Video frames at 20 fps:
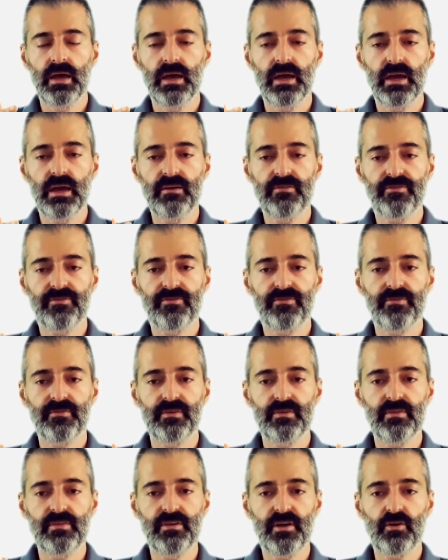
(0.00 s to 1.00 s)
if
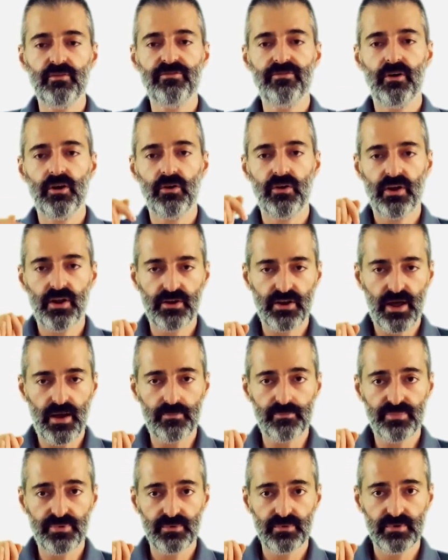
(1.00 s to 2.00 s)
they're followed
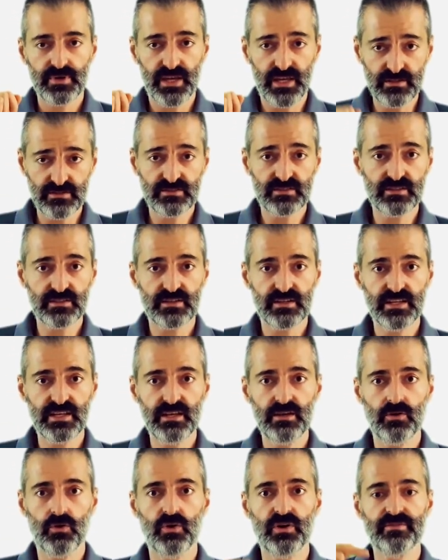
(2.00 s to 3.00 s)
up
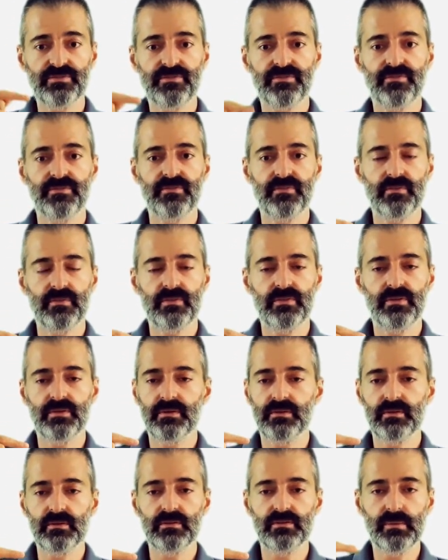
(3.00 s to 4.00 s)
instantly, or if
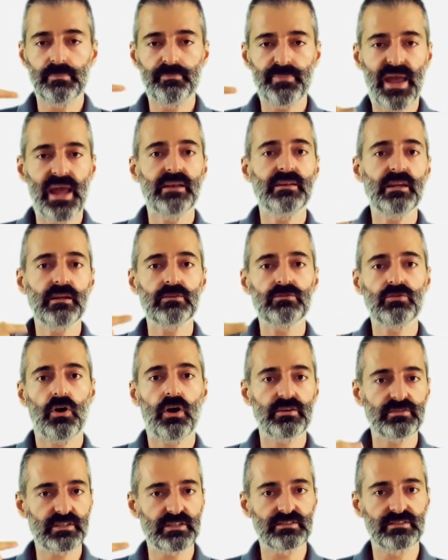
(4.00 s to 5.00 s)
the pending
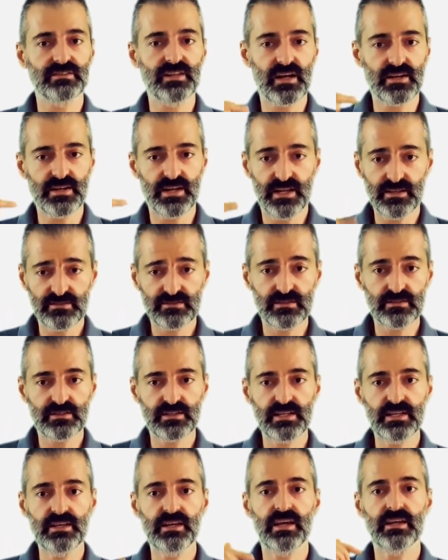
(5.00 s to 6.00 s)
task is done
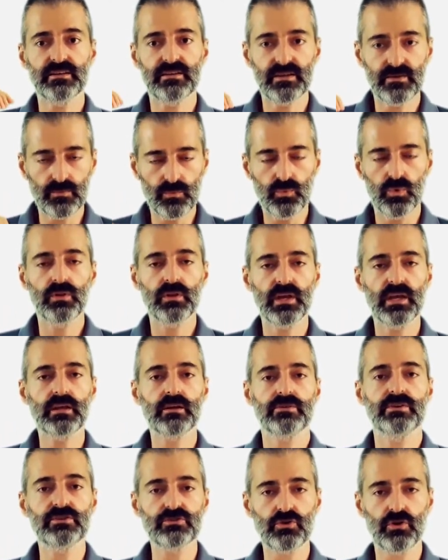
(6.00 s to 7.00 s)
instantly, it will
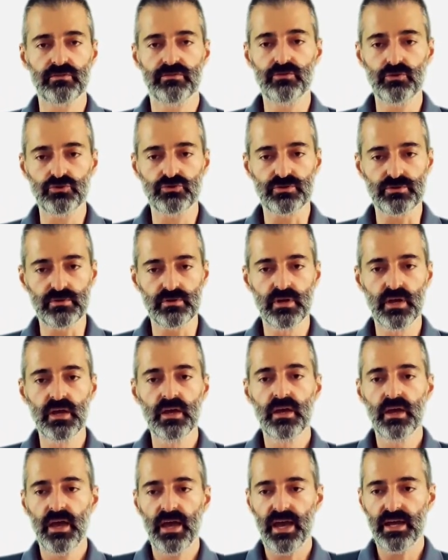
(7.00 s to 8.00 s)
increase conversion.
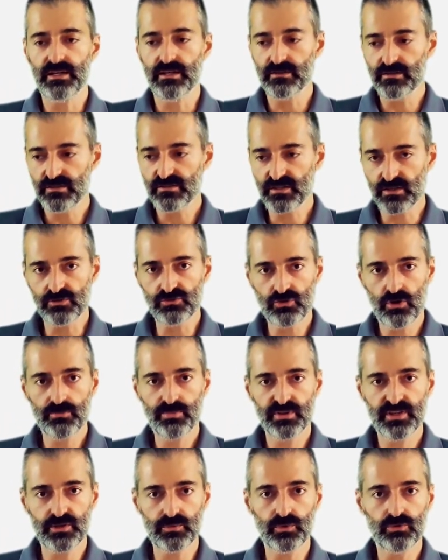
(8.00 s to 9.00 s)
And in this example
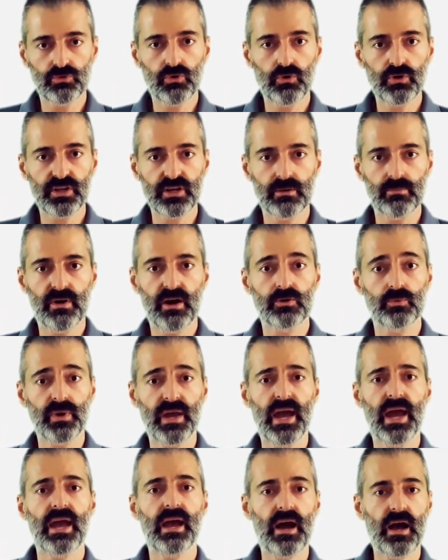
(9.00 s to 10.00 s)
that we're talking about, where
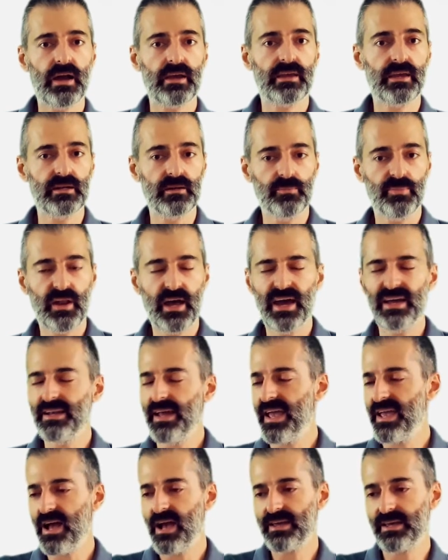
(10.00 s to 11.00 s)
AI can apply, and
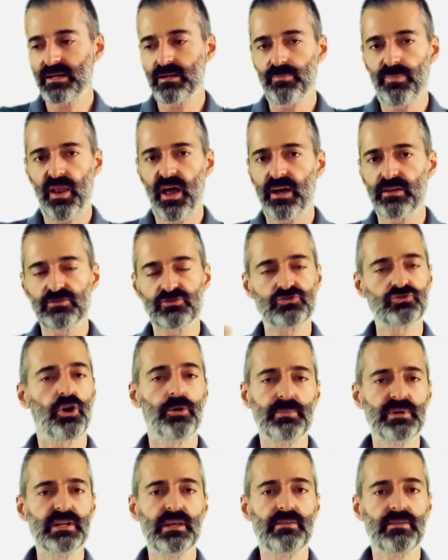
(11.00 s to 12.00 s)
AI can apply in so
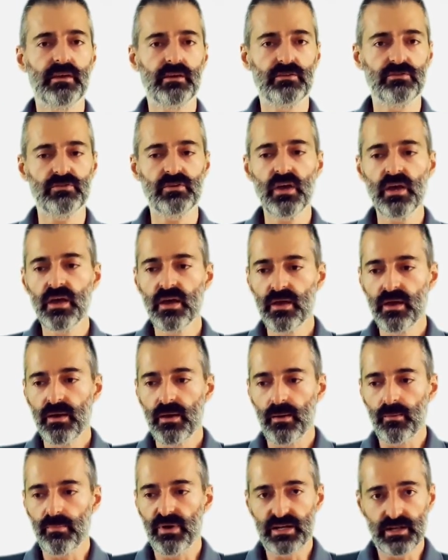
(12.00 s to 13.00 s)
many things.
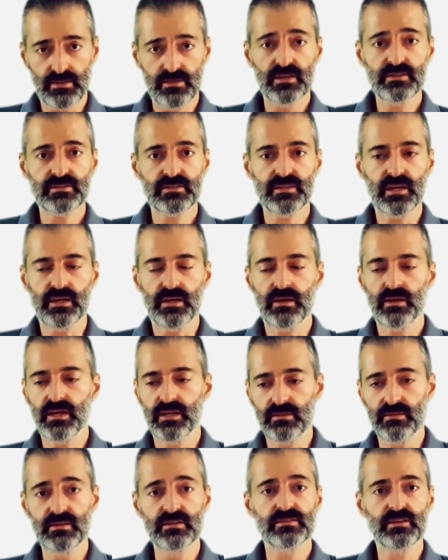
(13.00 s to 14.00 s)
But in
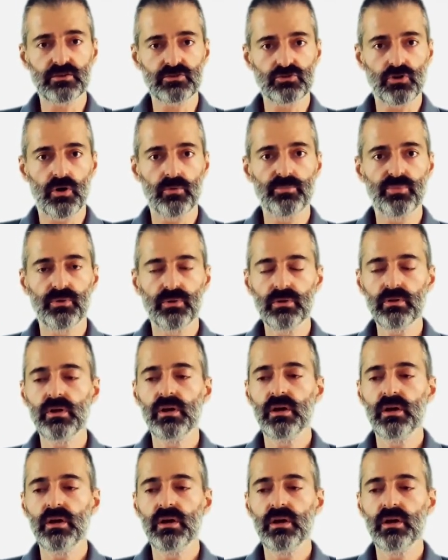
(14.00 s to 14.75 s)
this example,